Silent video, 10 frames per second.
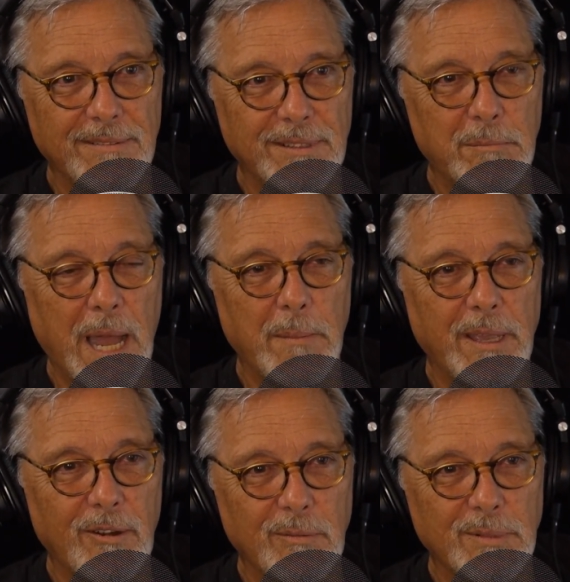the Bobby
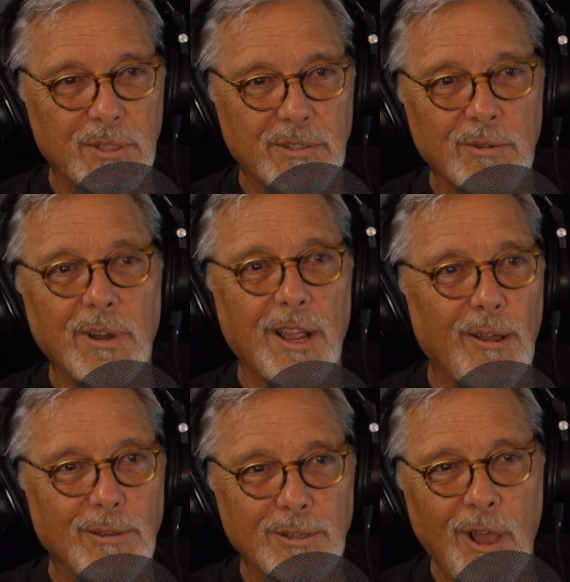Ingram's
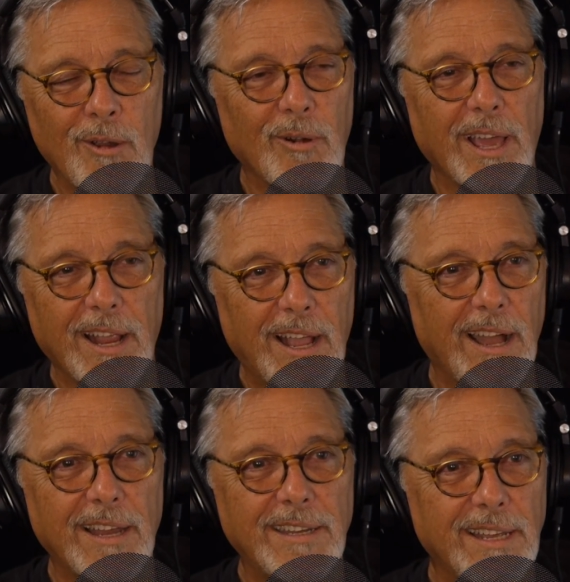Toronto Songwriting
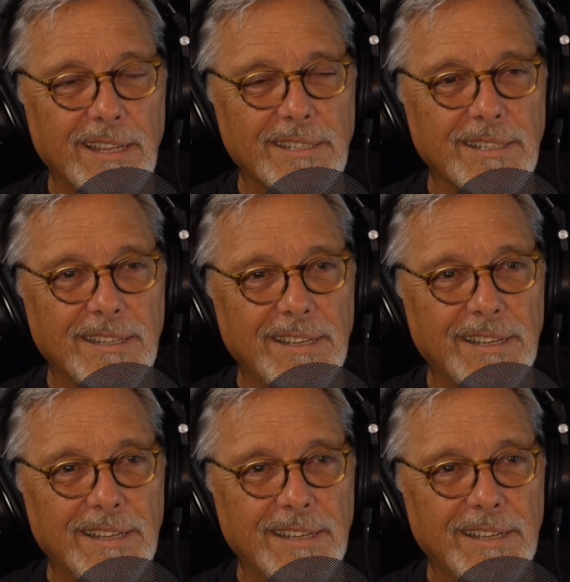Contest.